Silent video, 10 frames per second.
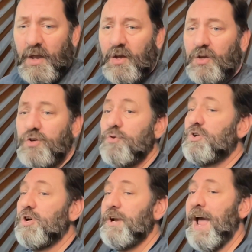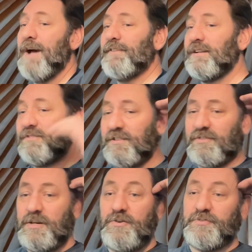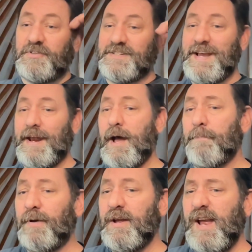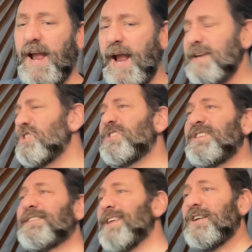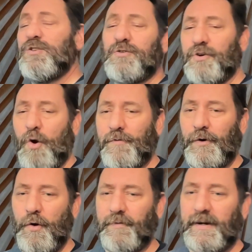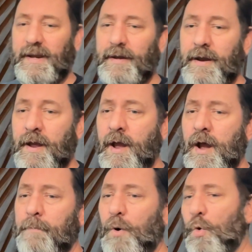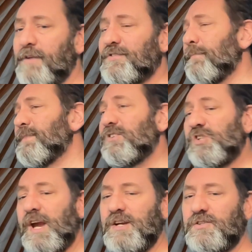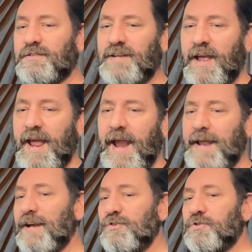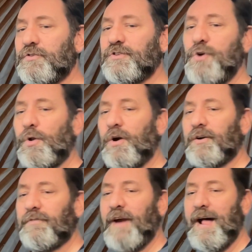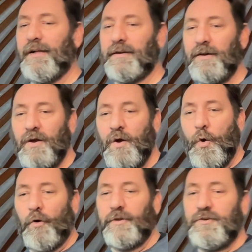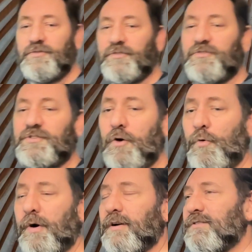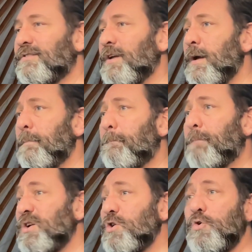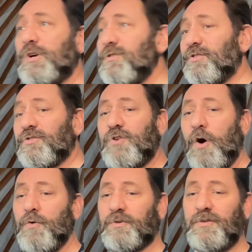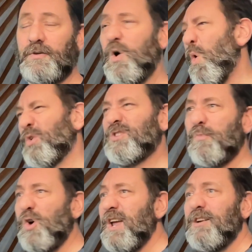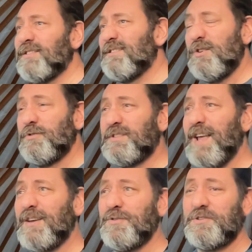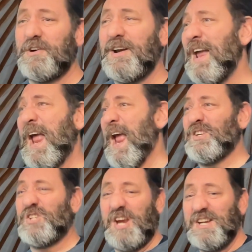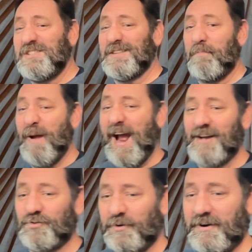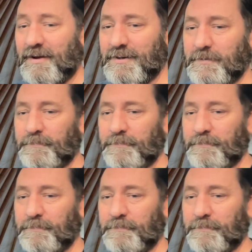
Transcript: You could have an existing user set up and just test that user over and over again, but what if something changes and that user is no longer valid, or the user still works, but newer users don't, or someone else uses that user and changes the password on you?